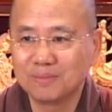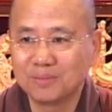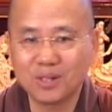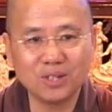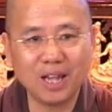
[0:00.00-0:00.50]

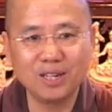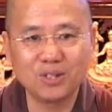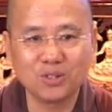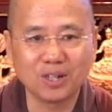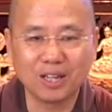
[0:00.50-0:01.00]
Just
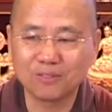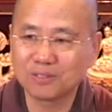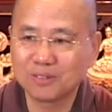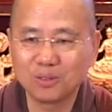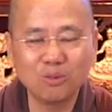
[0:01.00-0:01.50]
energy
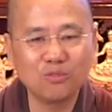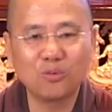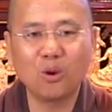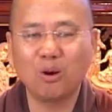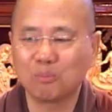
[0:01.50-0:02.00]
left. No
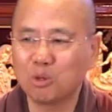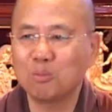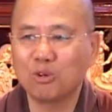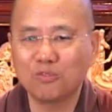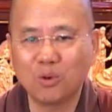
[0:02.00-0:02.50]
form, no
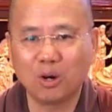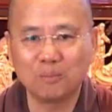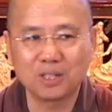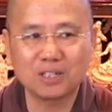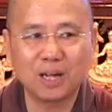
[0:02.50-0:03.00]
more
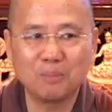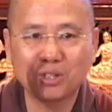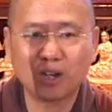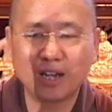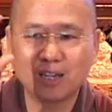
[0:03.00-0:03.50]
form. There's a
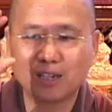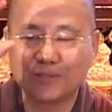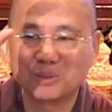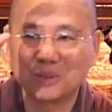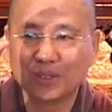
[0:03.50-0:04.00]
much higher
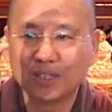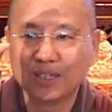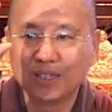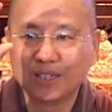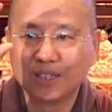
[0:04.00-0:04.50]
level.
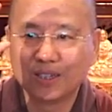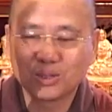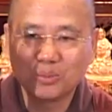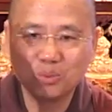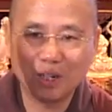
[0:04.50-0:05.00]

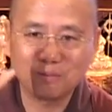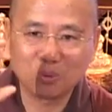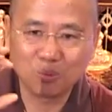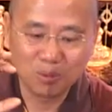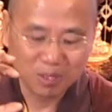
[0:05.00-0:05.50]
So we have
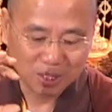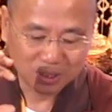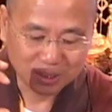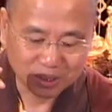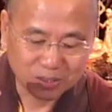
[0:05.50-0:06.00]

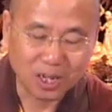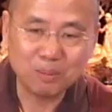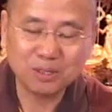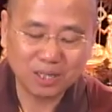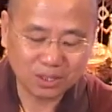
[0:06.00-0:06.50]
the
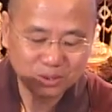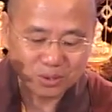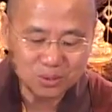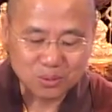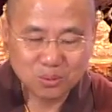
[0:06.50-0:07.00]
Dharma
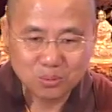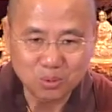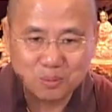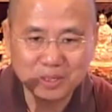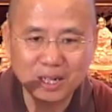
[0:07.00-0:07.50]
Dhatu,
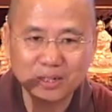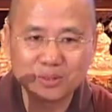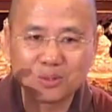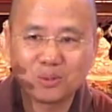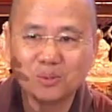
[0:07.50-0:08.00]
Rupa
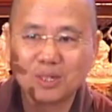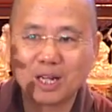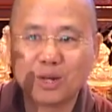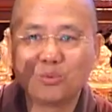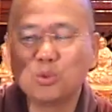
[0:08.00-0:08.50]
Dhatu, and
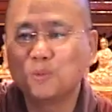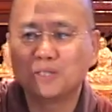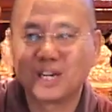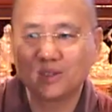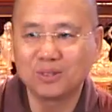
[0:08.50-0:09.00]
Arupa
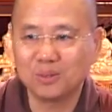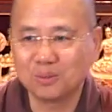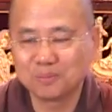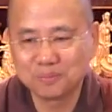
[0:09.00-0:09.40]
Dhatu.